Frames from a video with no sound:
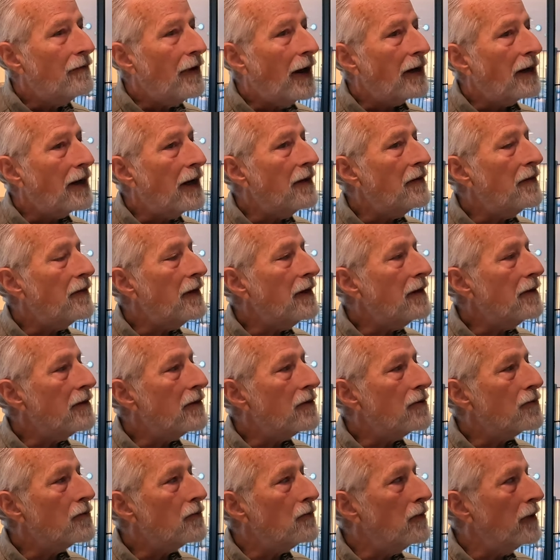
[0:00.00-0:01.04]
fact, I think
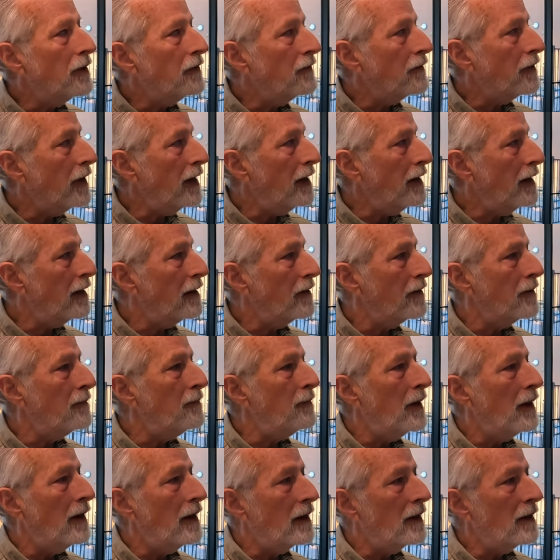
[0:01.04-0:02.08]
there's one right now in the
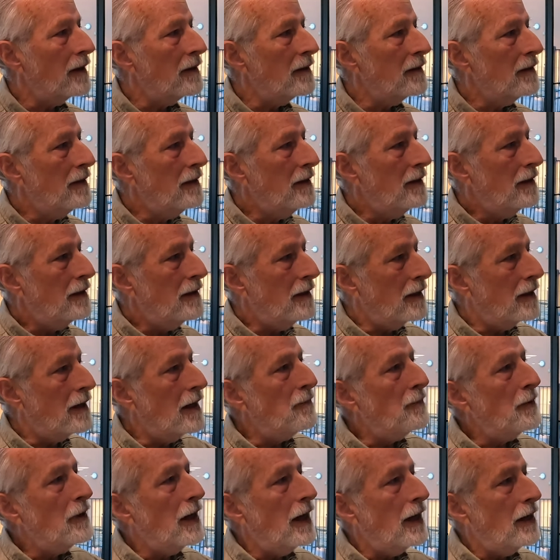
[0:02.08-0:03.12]
park, a
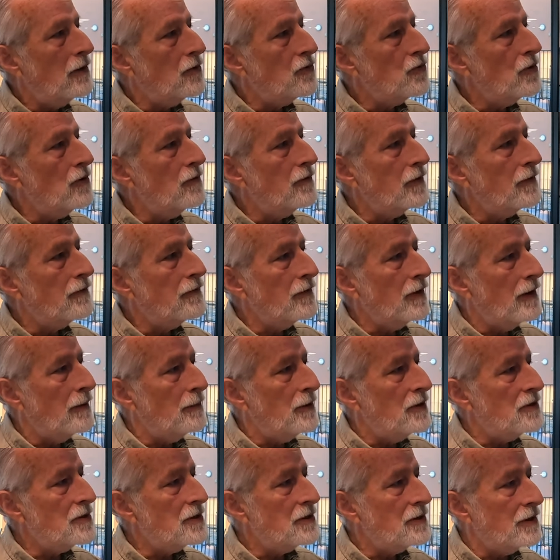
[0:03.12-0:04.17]
couple aisles over
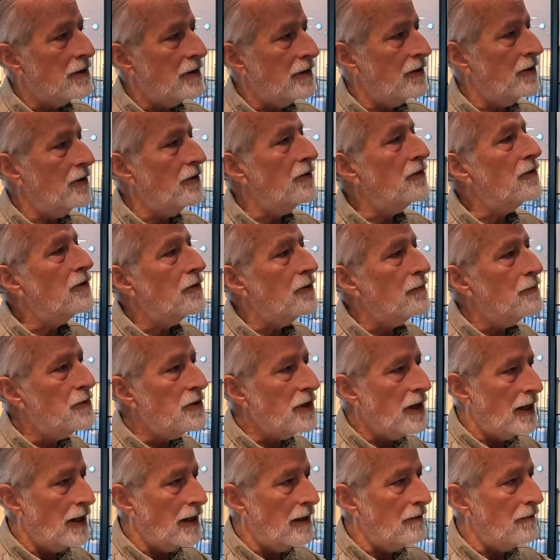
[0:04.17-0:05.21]
from us. Their YouTube
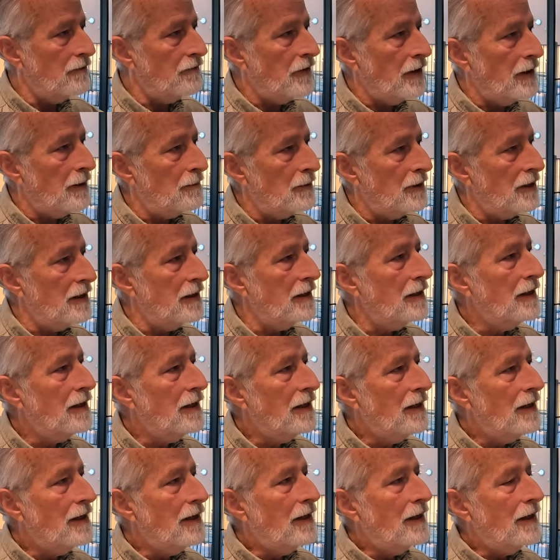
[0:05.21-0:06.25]
channel family,
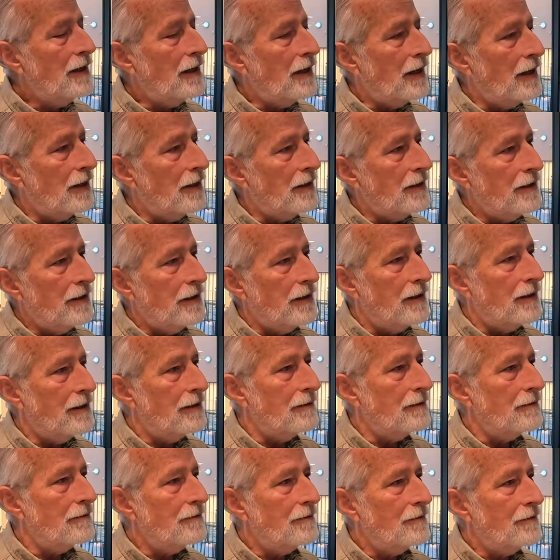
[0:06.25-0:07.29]
mm-hmm. and
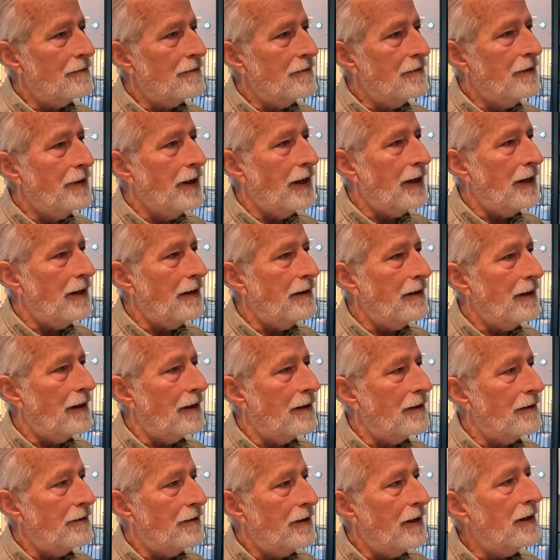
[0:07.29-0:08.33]
uh, they
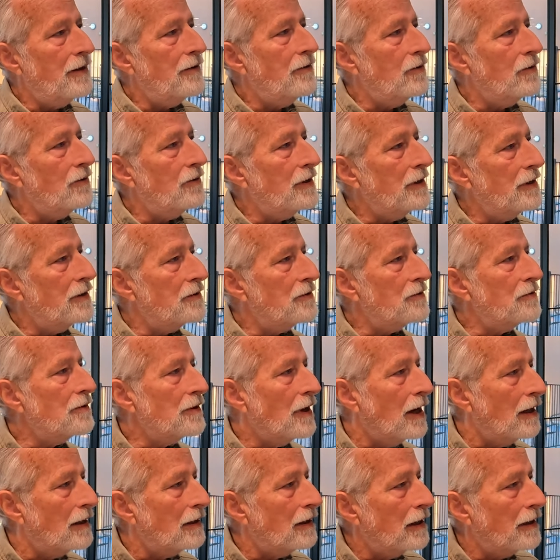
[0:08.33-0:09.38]
uh, they do the in,
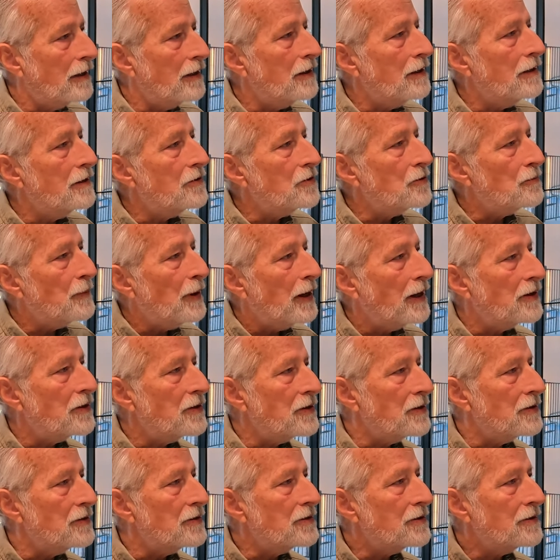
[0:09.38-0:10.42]
a lot of the
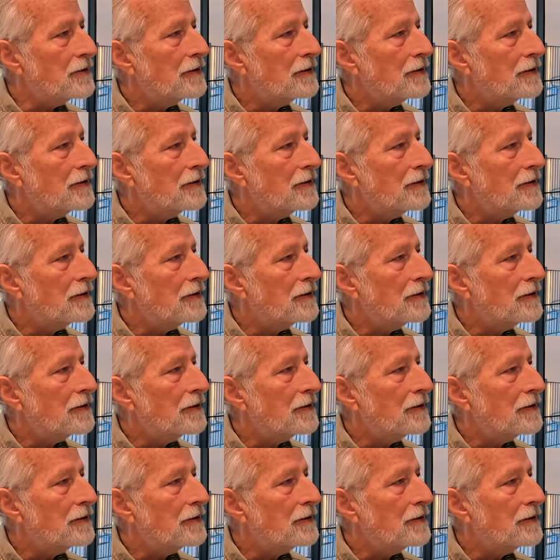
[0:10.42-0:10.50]
inspections.